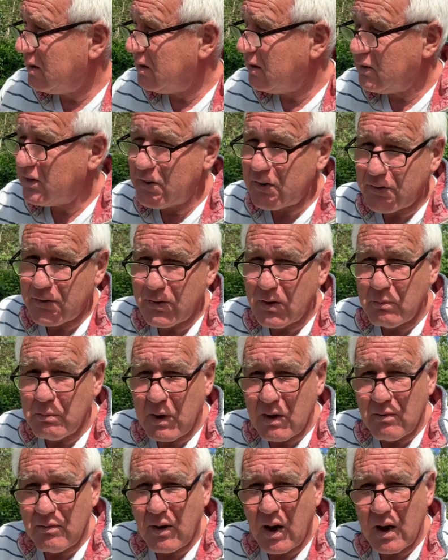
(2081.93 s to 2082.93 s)
Just do me
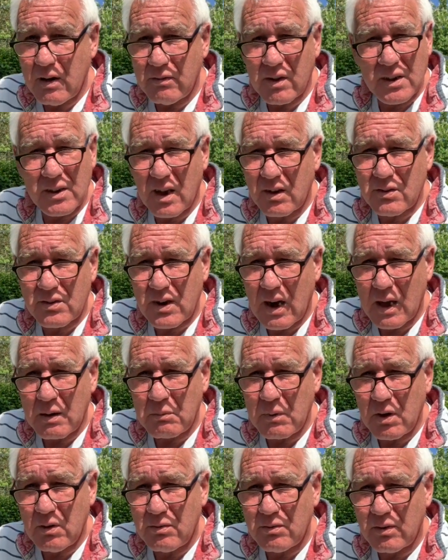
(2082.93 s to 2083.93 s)
a favour, don't slag
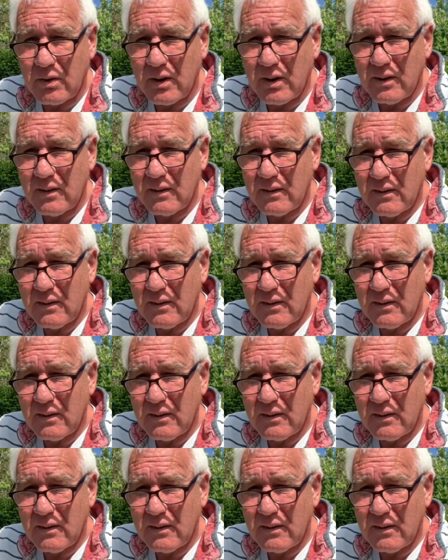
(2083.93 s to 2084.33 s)
me off for it.